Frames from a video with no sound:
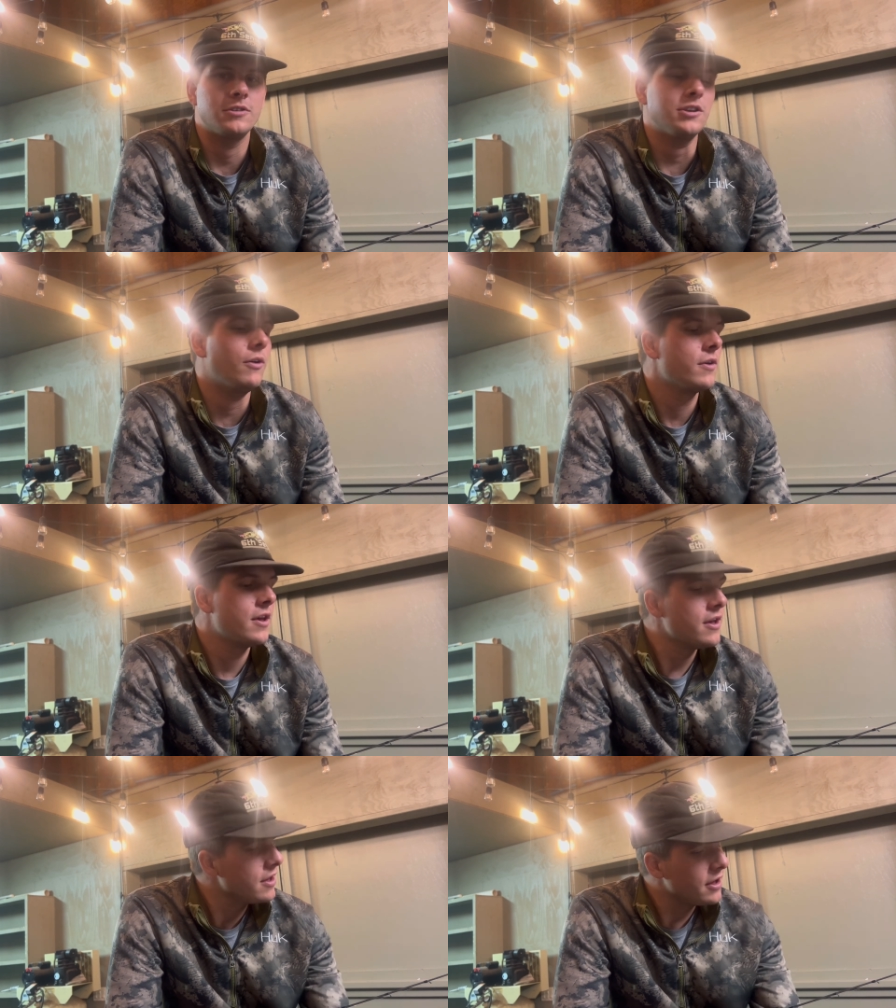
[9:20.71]
So
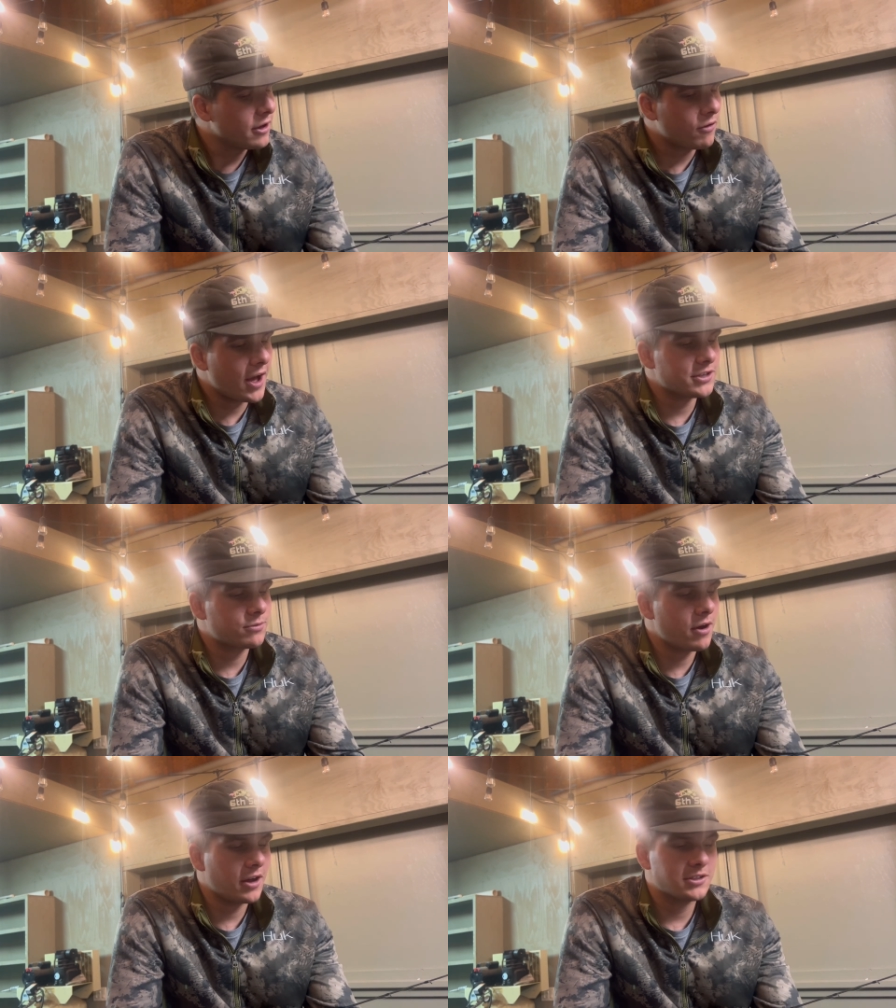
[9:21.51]
glass
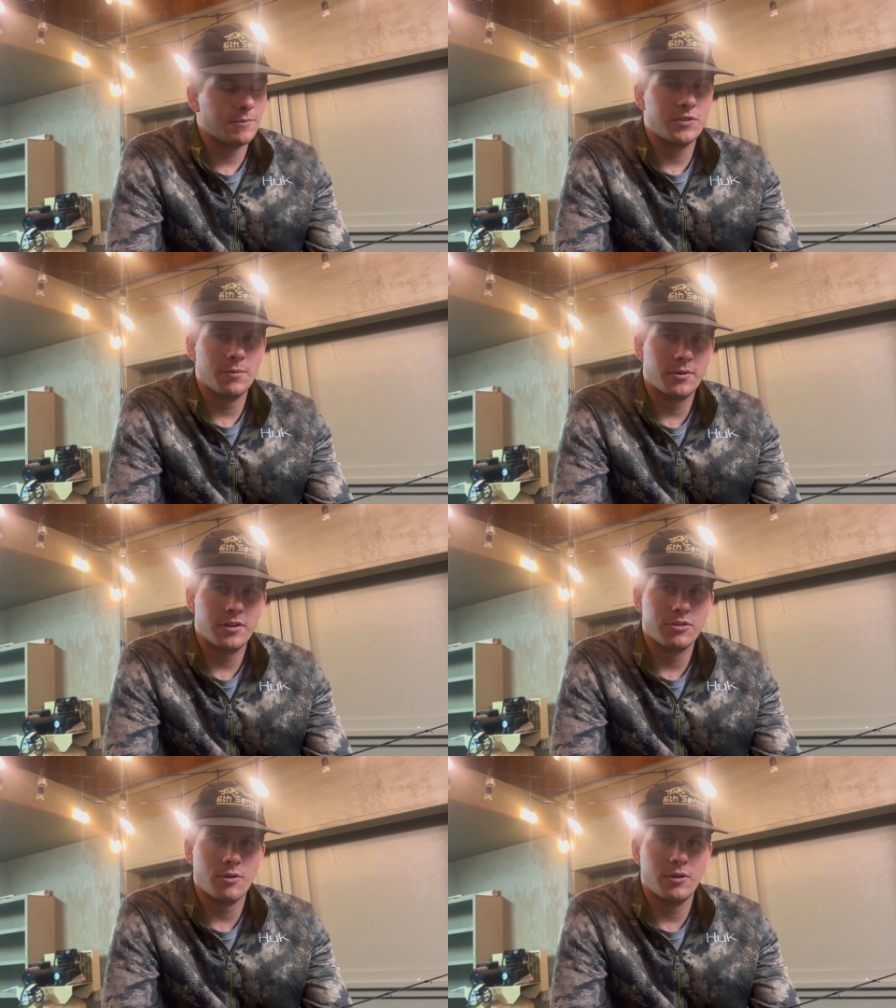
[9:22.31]
rods, I'm
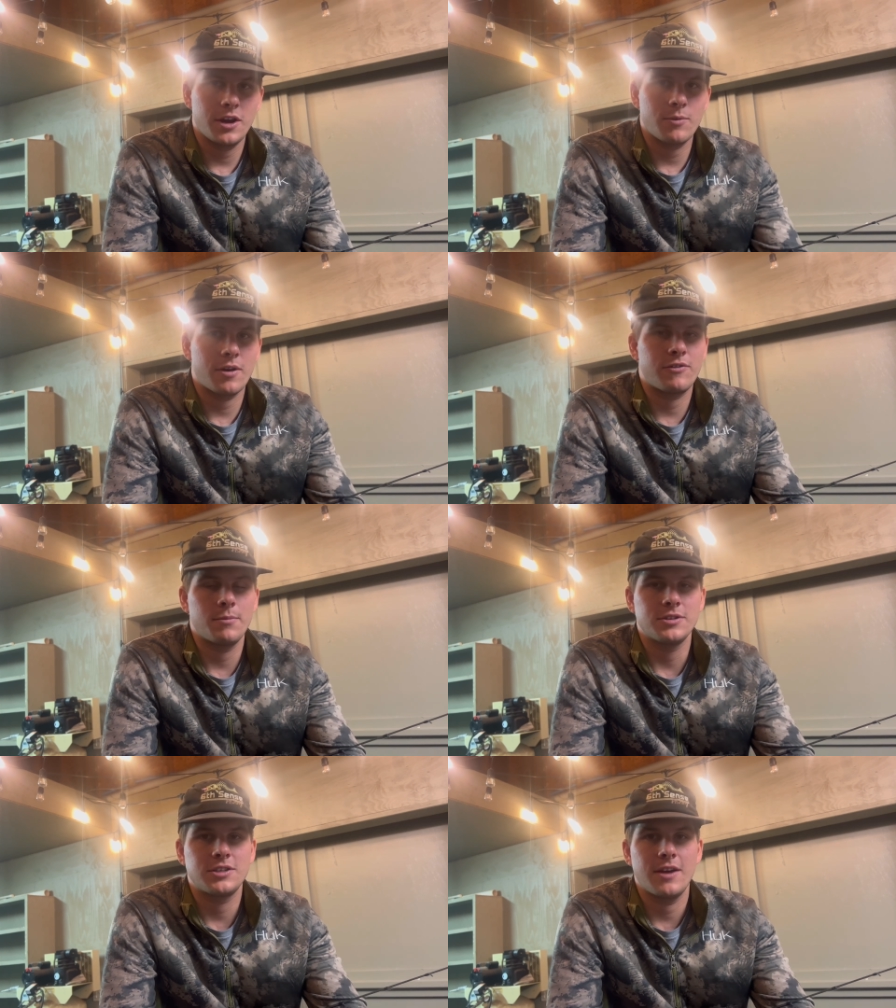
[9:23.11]
typically throwing anywhere
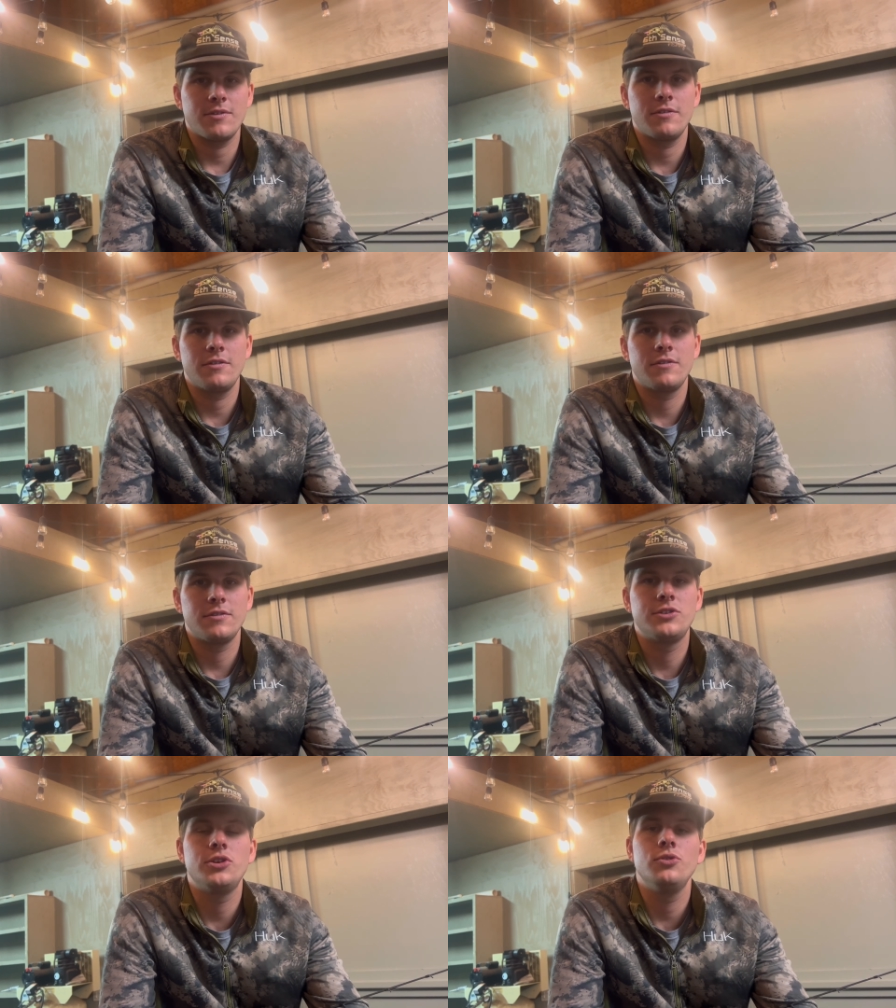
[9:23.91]
from a 7.2
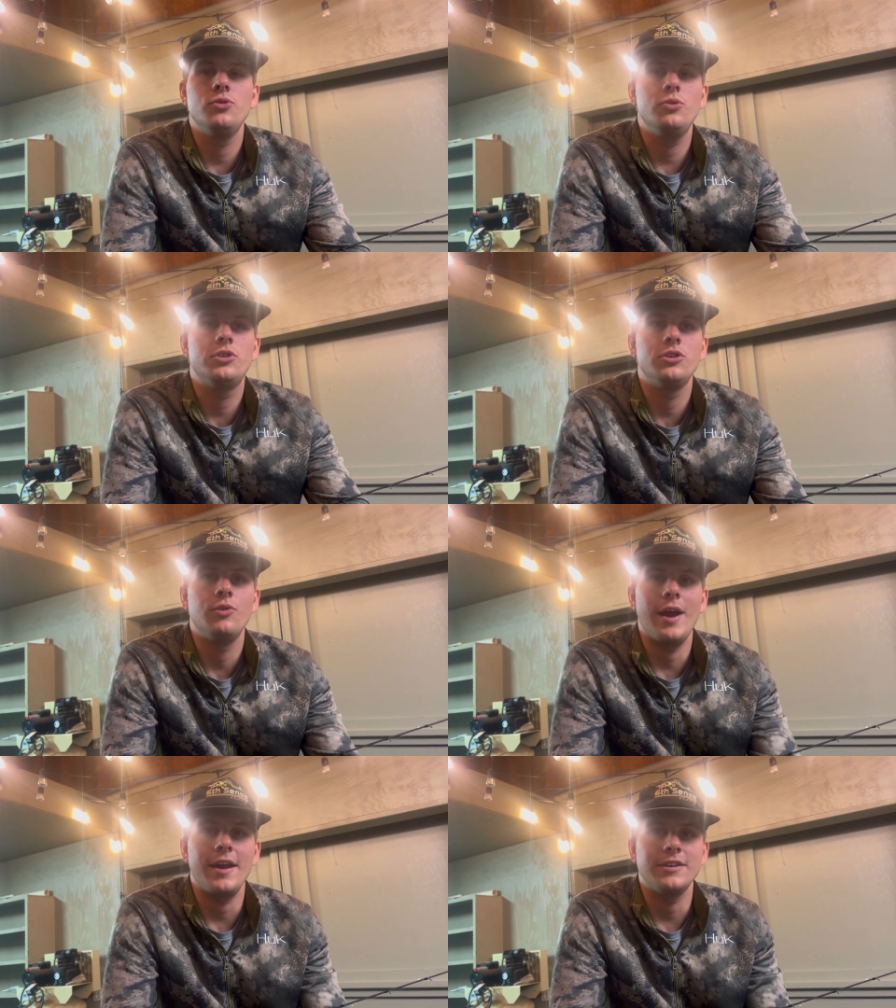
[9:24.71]

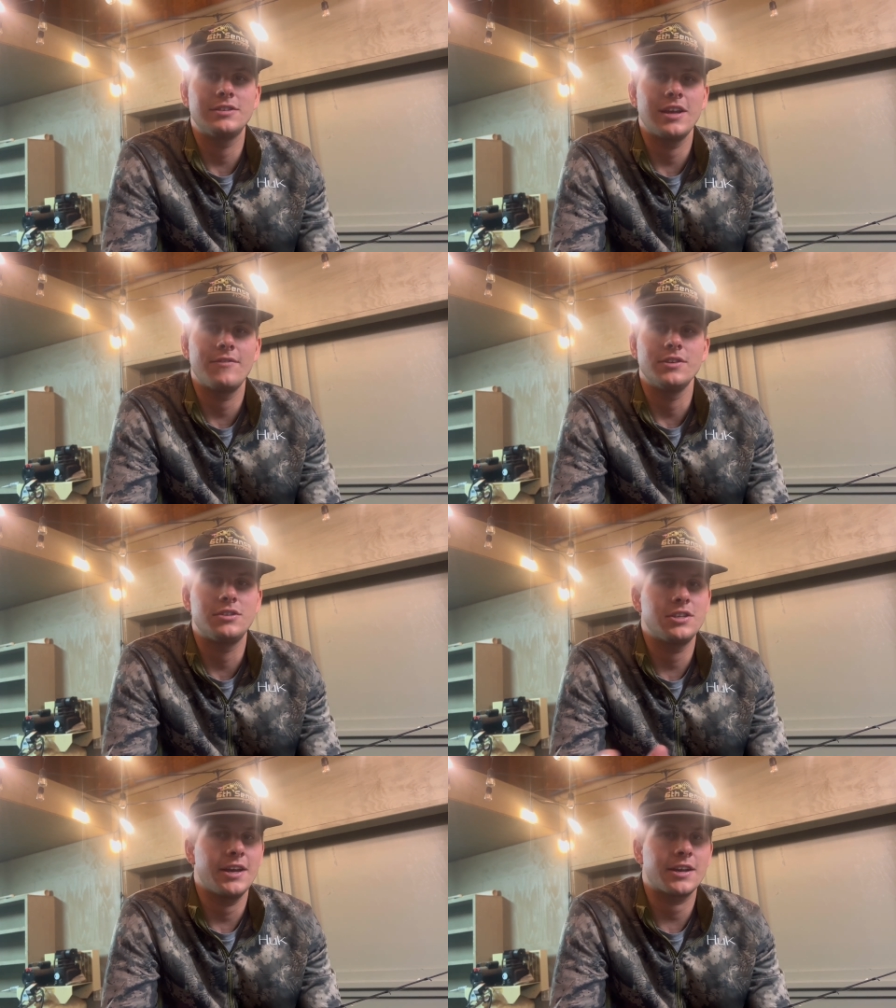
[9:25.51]
to a
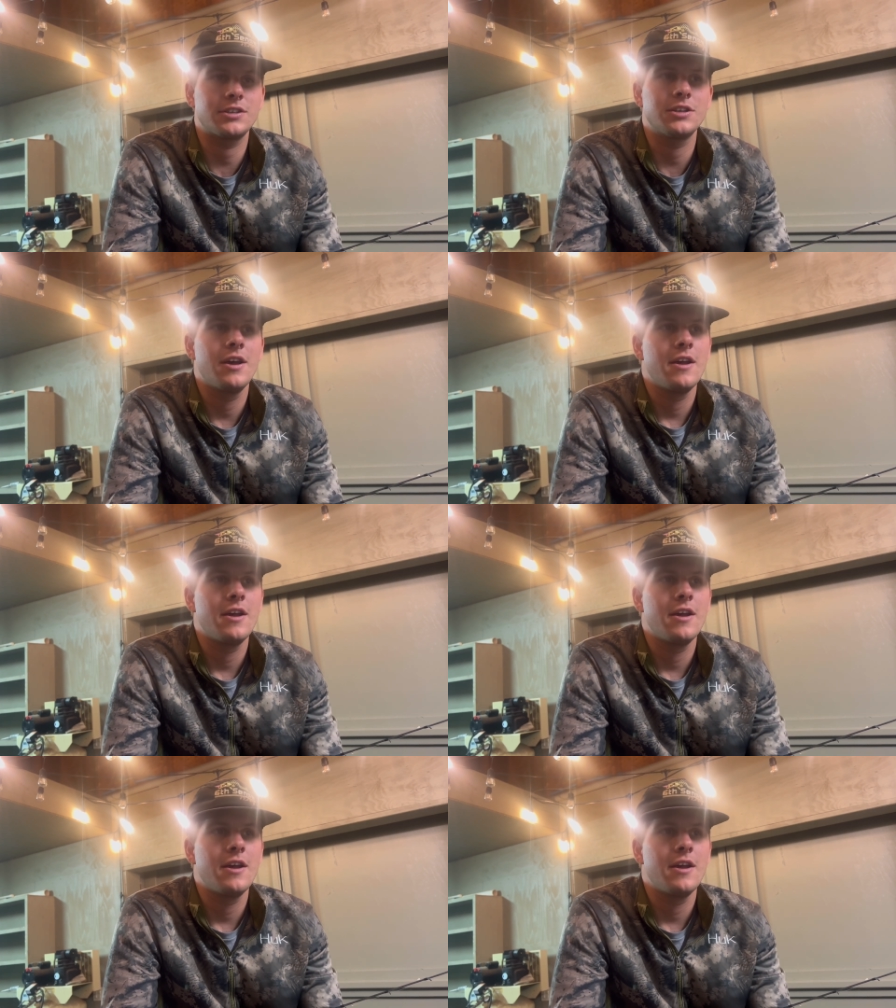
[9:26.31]
7.6.